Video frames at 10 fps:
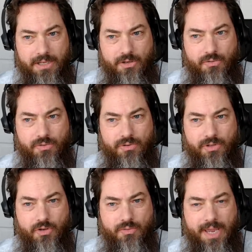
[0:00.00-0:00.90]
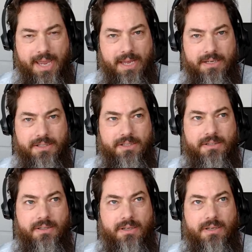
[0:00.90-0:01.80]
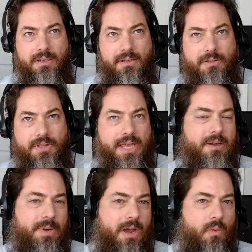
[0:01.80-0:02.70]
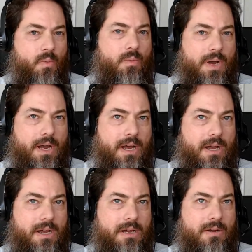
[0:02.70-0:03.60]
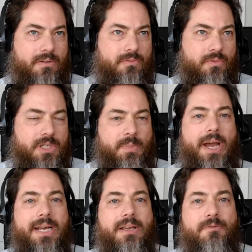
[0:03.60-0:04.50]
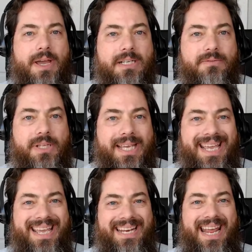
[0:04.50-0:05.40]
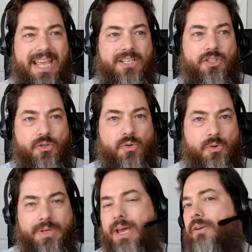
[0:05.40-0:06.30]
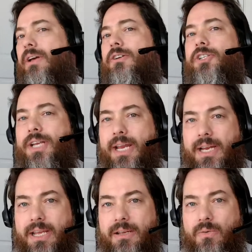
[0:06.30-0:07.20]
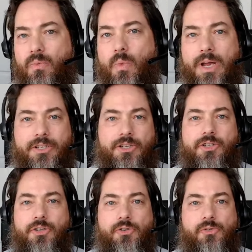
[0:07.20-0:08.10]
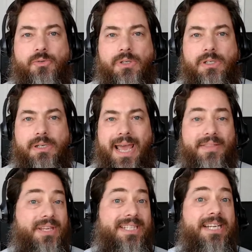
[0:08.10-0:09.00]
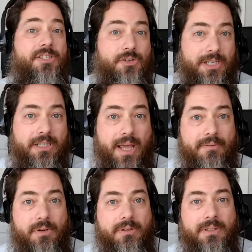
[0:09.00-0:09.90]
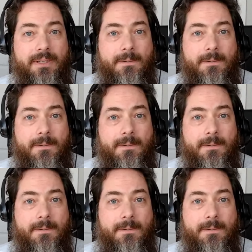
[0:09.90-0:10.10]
you can't think about responding effectively in a school without understanding what to do at the district level.